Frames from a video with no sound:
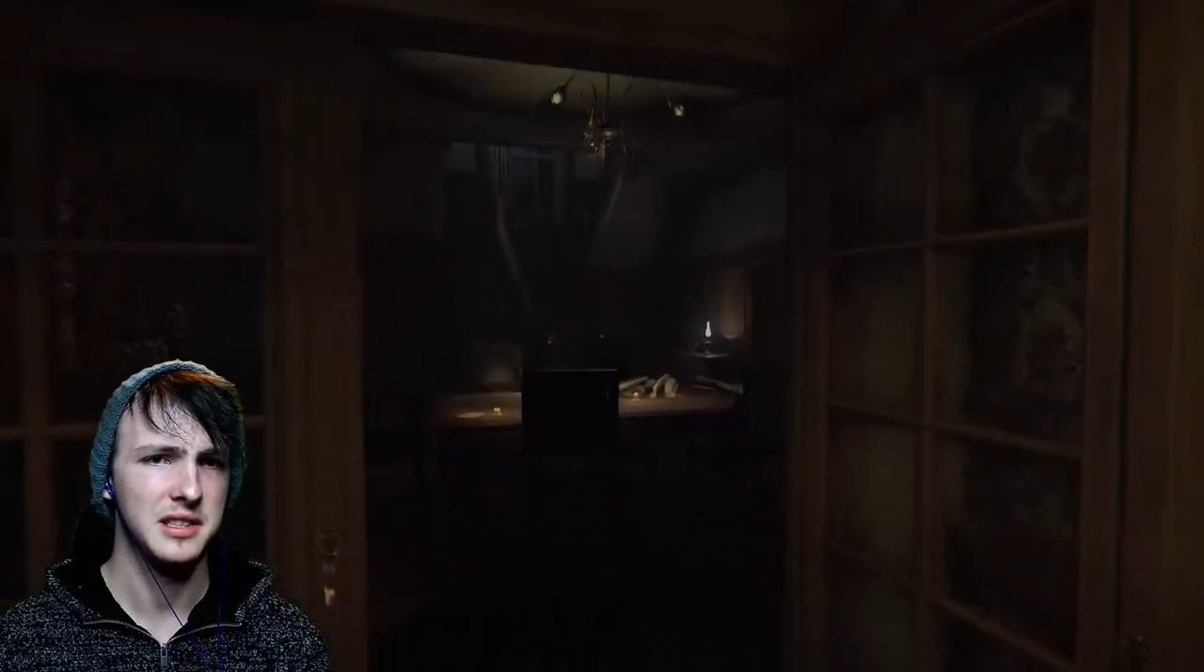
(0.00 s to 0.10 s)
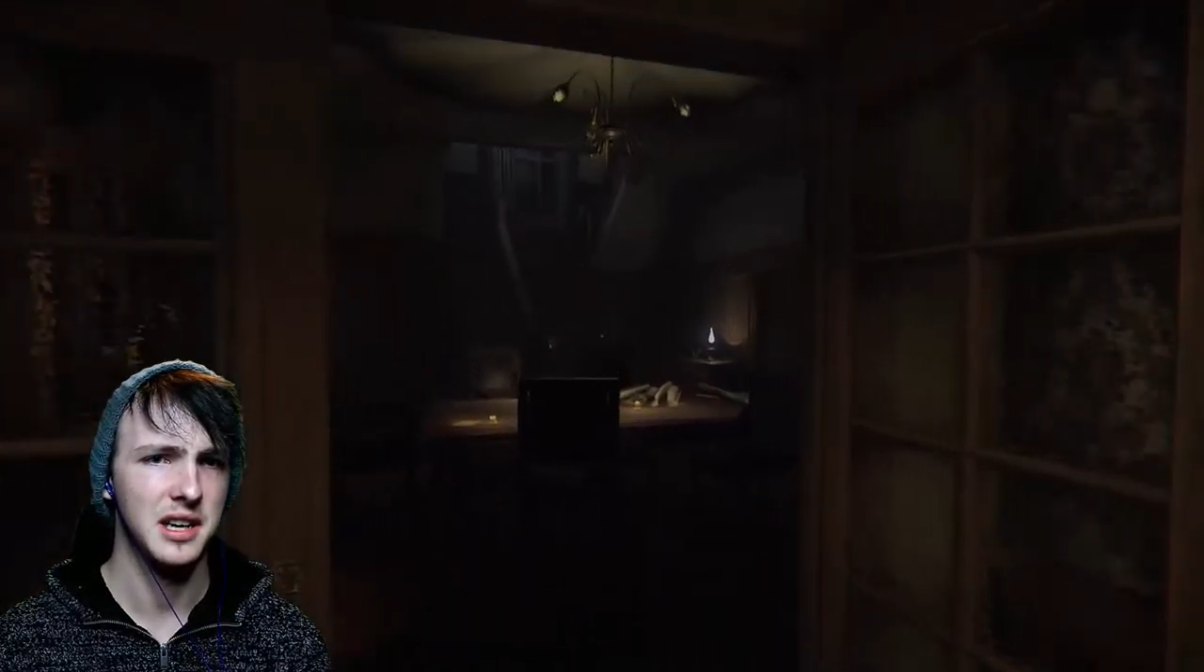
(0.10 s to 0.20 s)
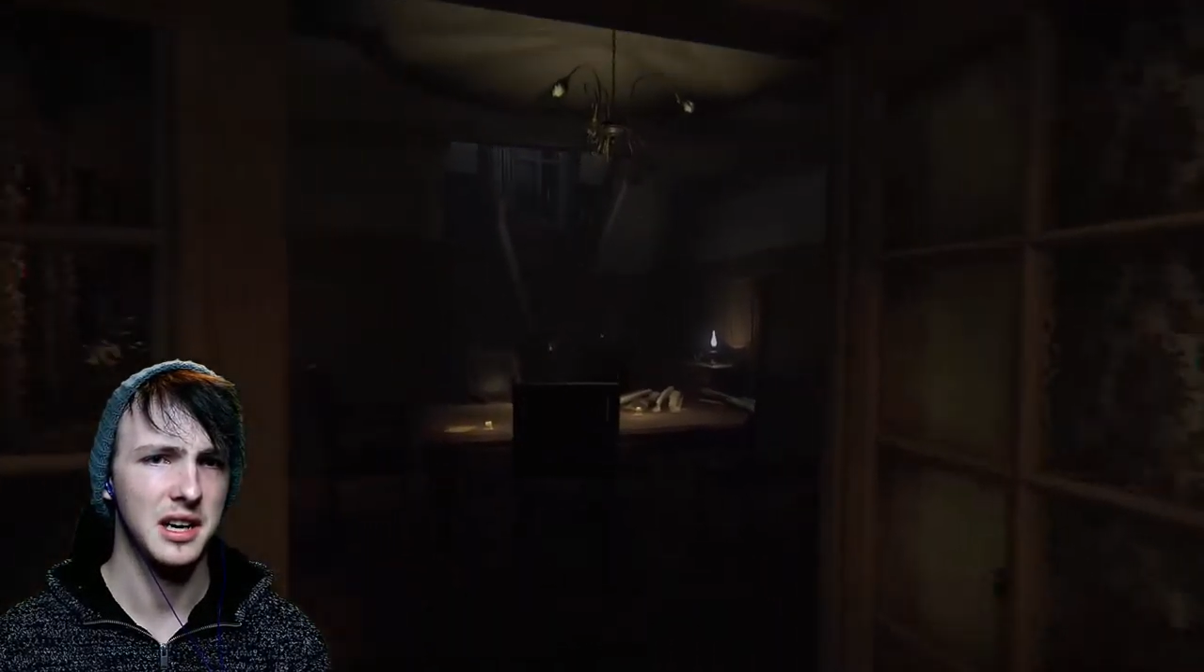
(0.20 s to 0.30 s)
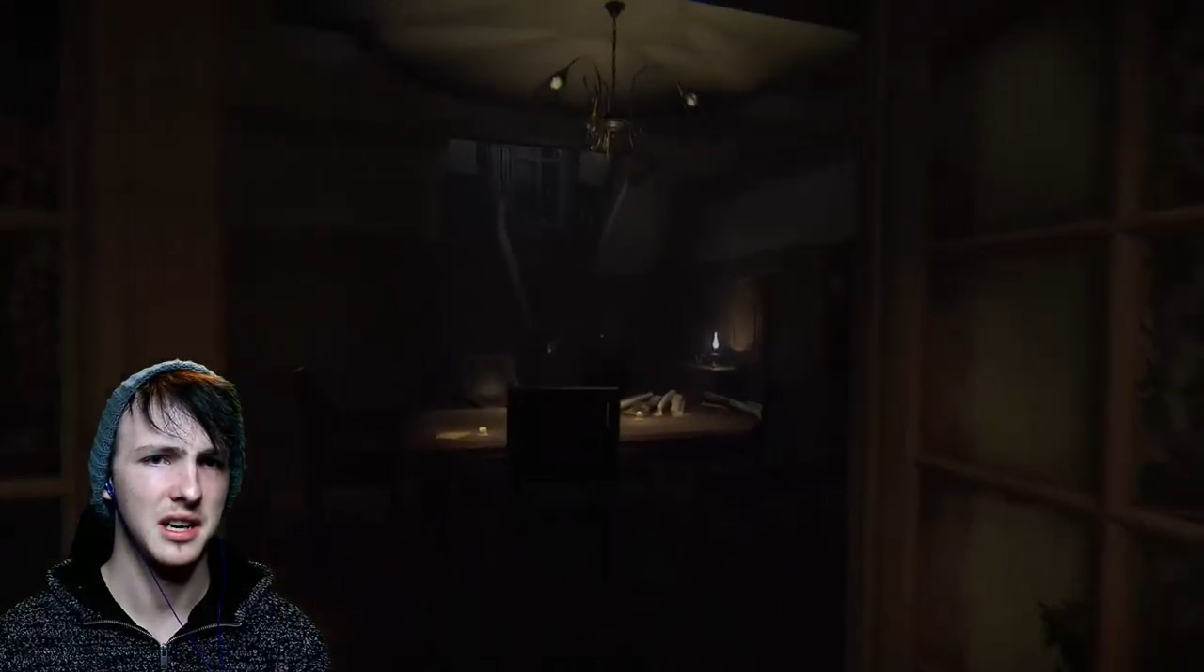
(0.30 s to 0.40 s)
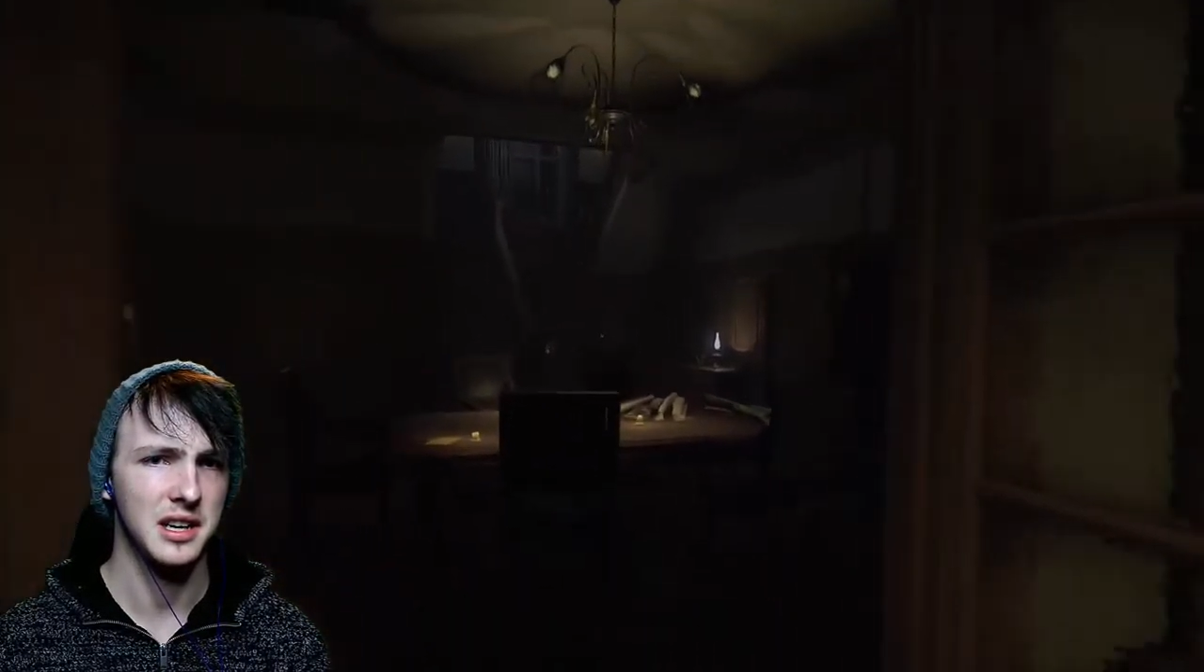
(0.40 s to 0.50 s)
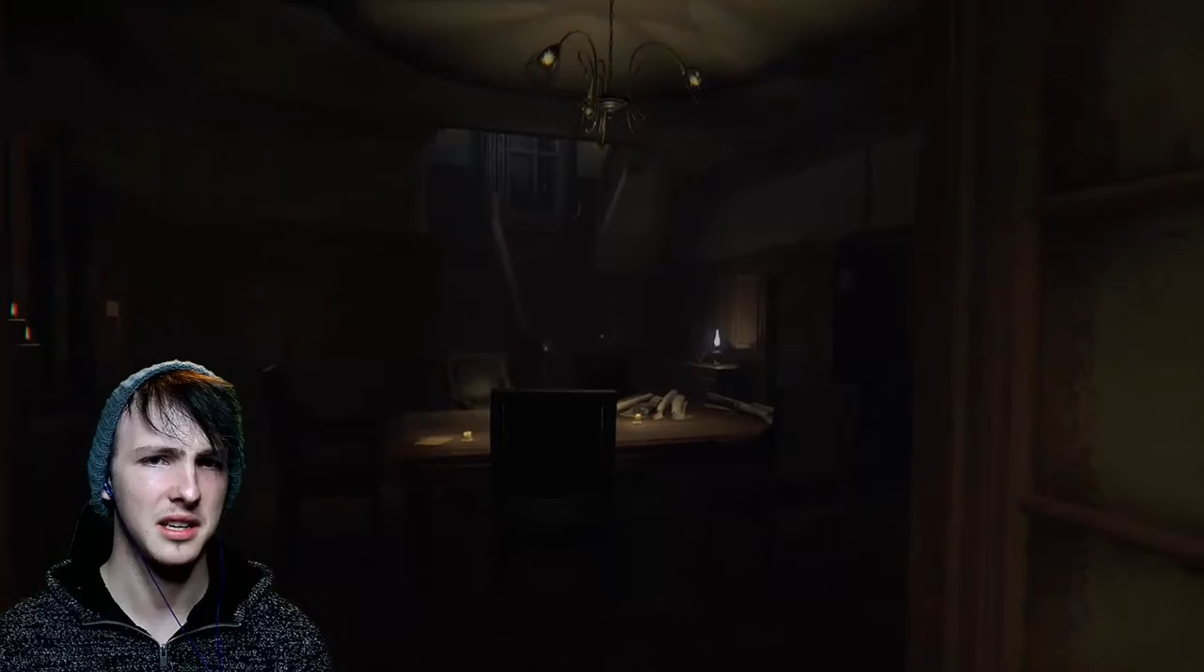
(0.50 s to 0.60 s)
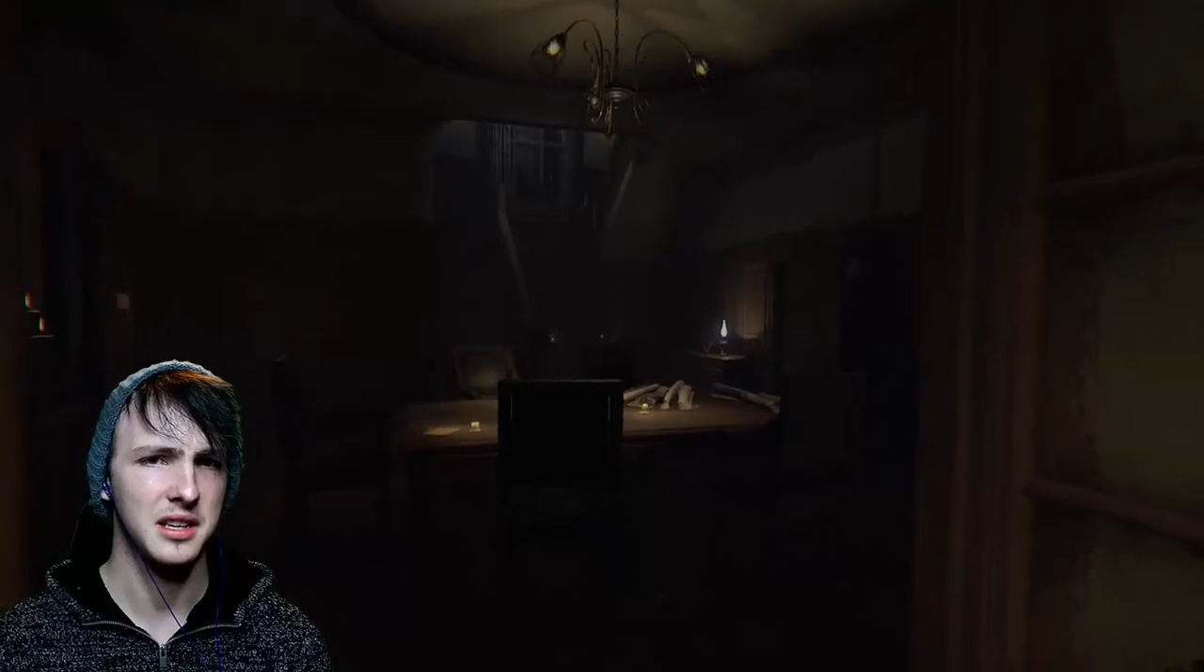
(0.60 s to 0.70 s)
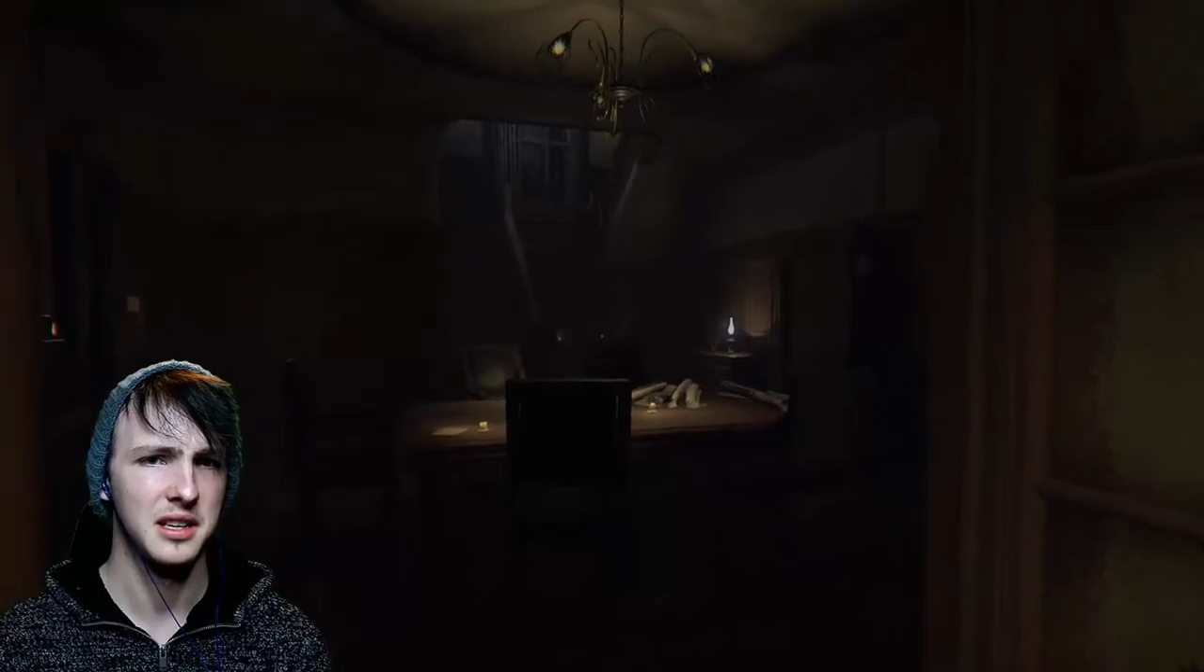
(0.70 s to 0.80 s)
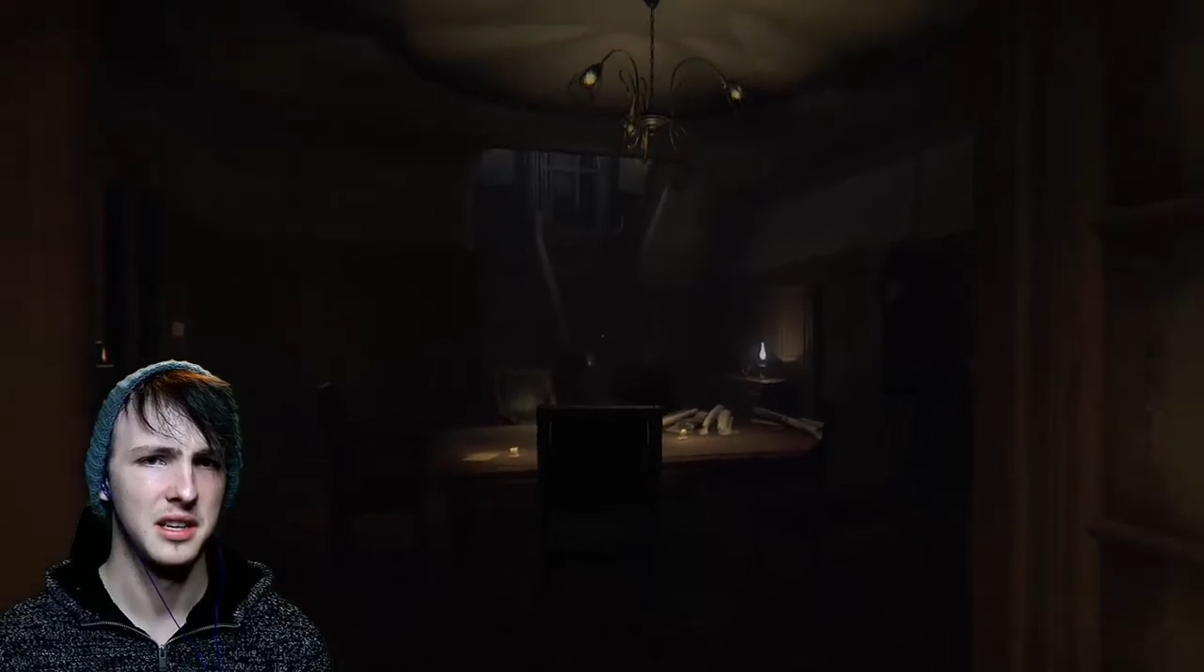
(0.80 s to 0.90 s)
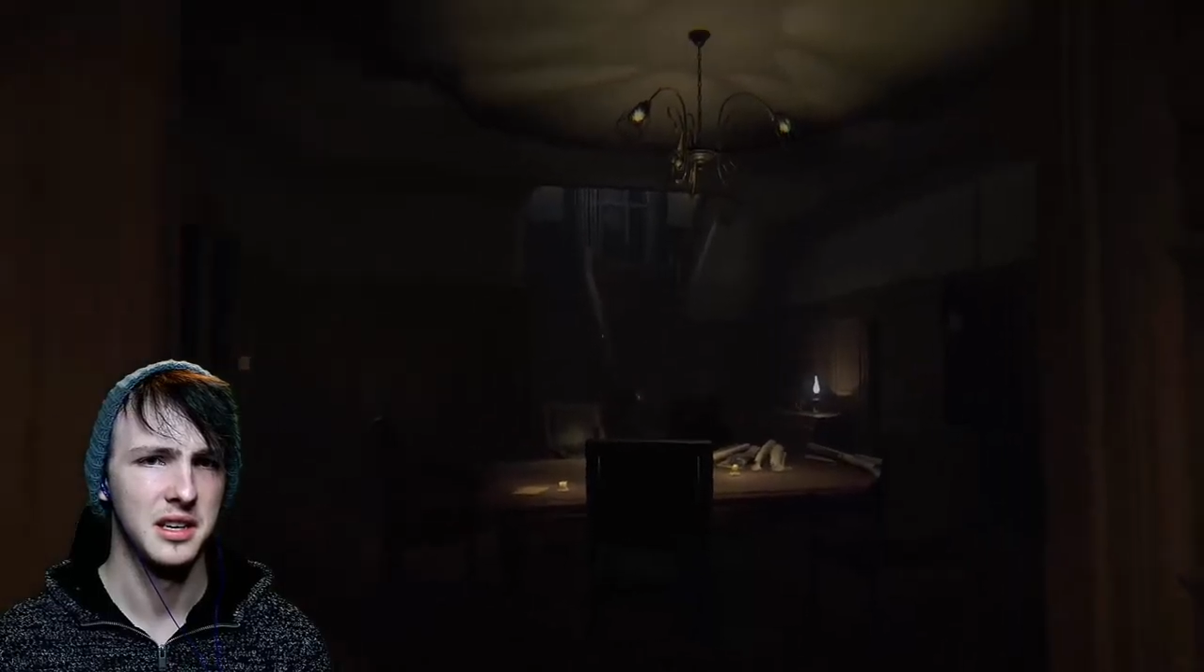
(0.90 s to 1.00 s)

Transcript: dark and